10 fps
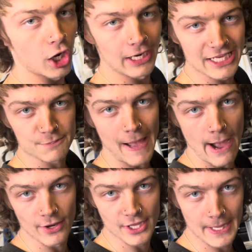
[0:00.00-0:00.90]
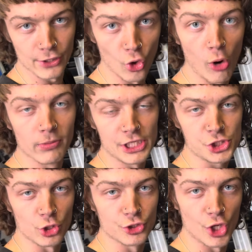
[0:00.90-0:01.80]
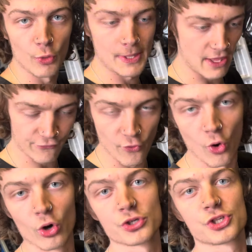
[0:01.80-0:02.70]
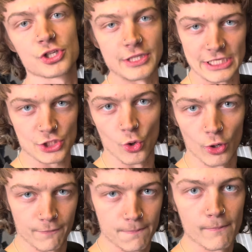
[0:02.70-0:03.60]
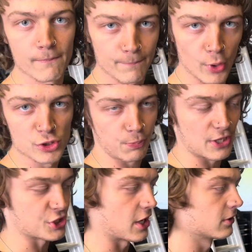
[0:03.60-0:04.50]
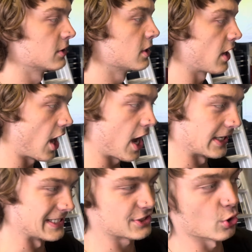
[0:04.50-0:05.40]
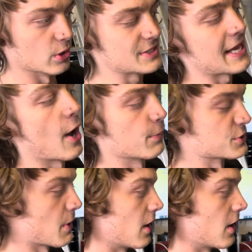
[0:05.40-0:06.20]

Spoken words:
less power than they normally should do when they're forged this sort of boost pressure and this sort of setup as well.